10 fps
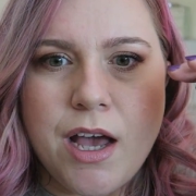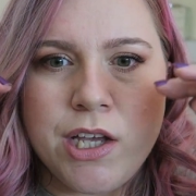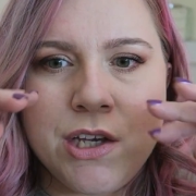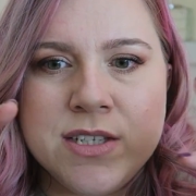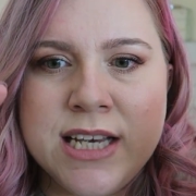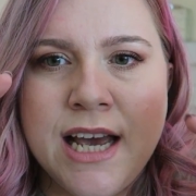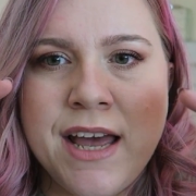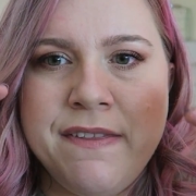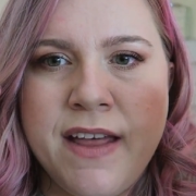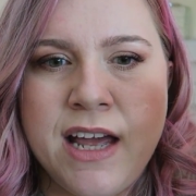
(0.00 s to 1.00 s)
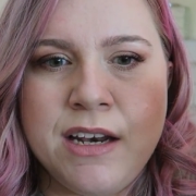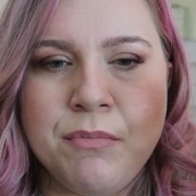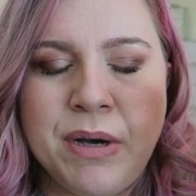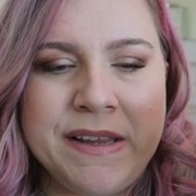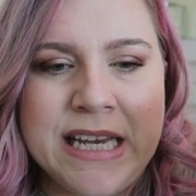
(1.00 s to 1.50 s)
I use it and
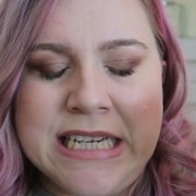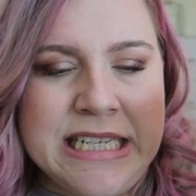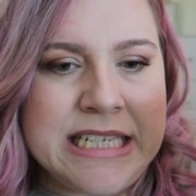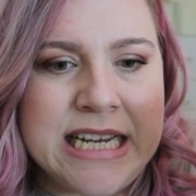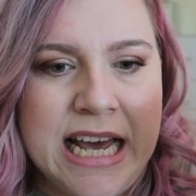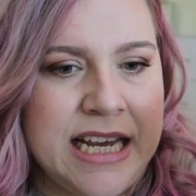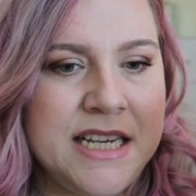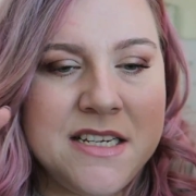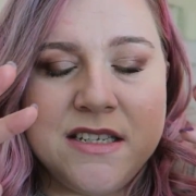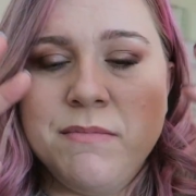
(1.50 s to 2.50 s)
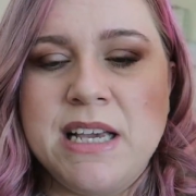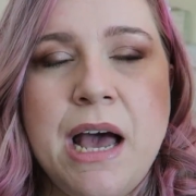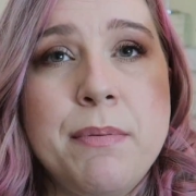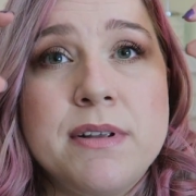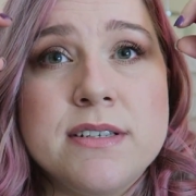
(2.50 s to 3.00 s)
then by the end of the day something
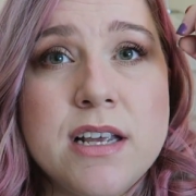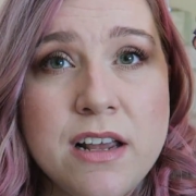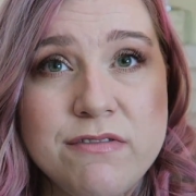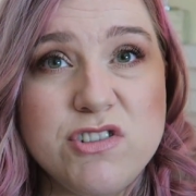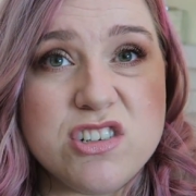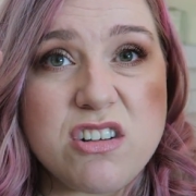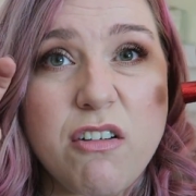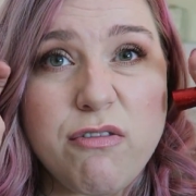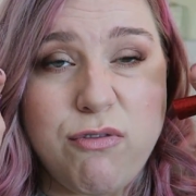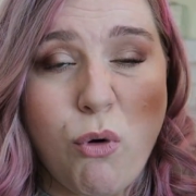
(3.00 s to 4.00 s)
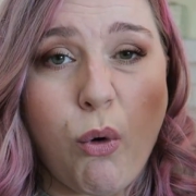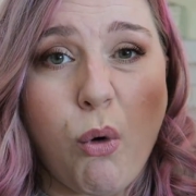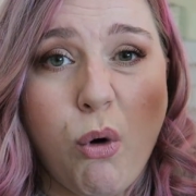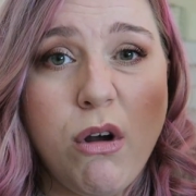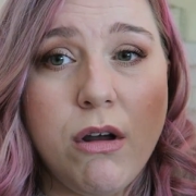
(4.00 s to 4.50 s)
happens and I've just got
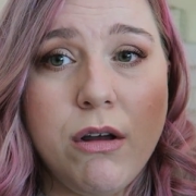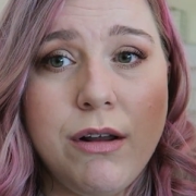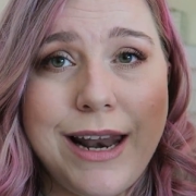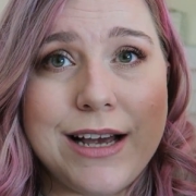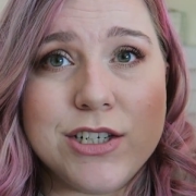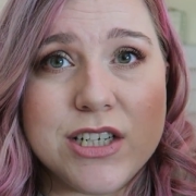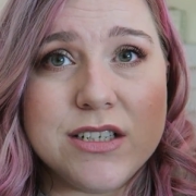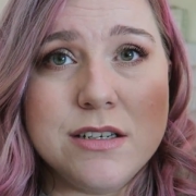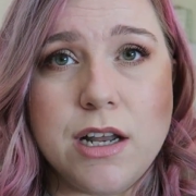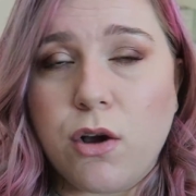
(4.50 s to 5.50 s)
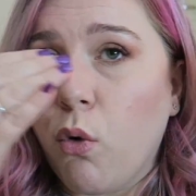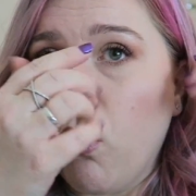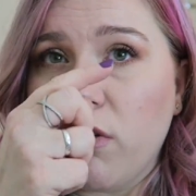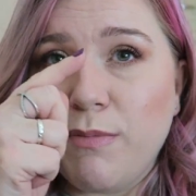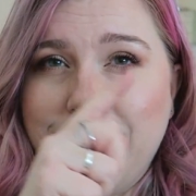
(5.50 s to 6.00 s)
4 lashes. Like
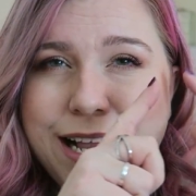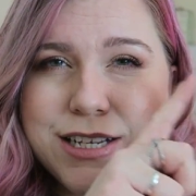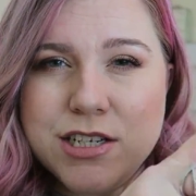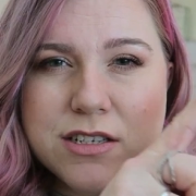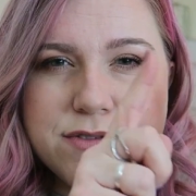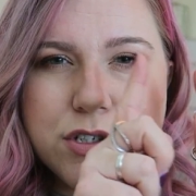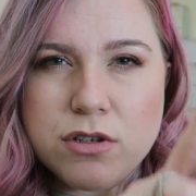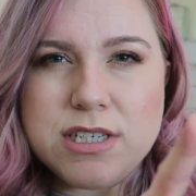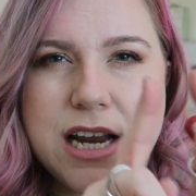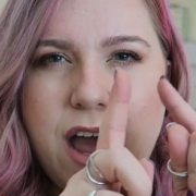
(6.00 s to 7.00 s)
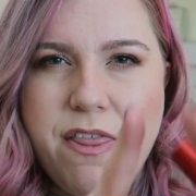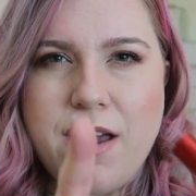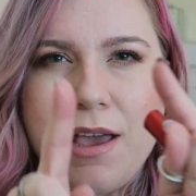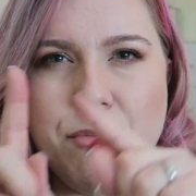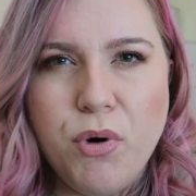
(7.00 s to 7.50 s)
all of my lashes have stuck together
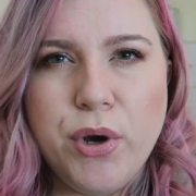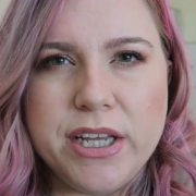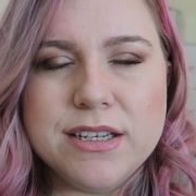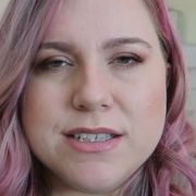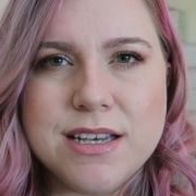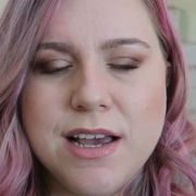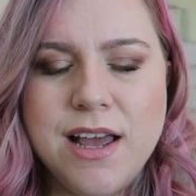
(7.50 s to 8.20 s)
in points,